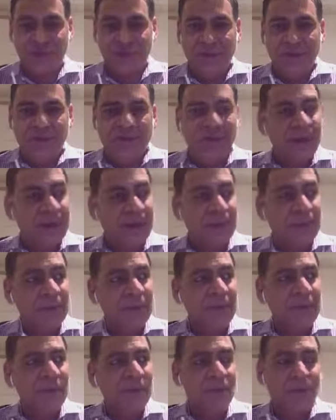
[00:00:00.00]
Mm-hmm. And I'm
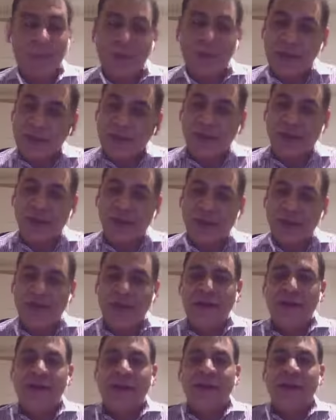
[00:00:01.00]
like, oh my God,
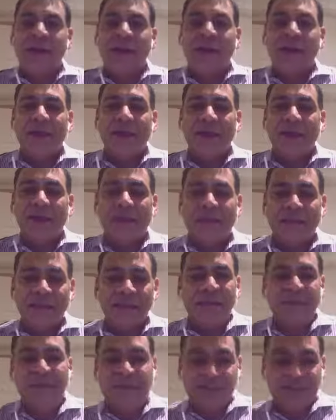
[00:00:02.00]

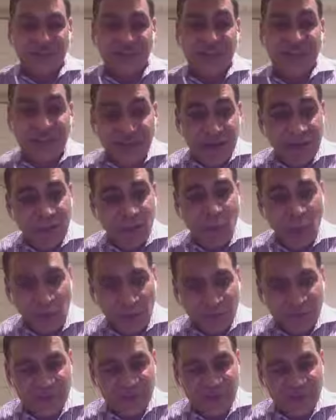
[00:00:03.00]
see the
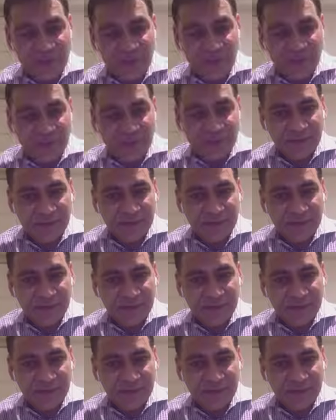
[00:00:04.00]
importance of it?